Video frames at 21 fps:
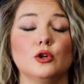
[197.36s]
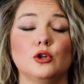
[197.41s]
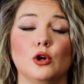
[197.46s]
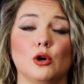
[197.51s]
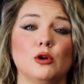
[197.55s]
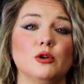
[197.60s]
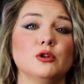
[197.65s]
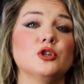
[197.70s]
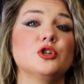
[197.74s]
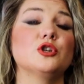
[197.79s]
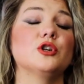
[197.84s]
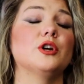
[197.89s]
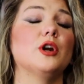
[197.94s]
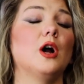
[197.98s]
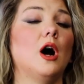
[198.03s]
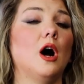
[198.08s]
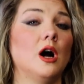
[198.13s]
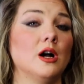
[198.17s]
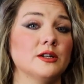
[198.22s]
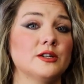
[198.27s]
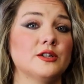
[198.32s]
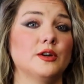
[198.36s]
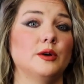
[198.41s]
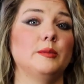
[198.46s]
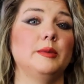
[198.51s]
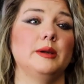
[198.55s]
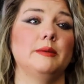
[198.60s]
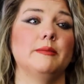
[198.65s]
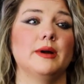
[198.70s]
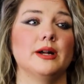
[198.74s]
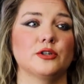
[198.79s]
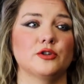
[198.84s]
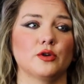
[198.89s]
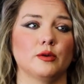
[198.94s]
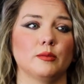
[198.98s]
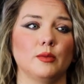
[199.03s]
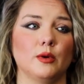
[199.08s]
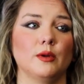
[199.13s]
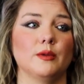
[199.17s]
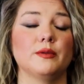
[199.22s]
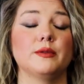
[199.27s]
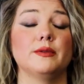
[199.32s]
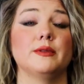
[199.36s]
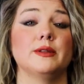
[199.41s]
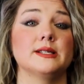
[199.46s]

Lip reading: Goals should also be measurable.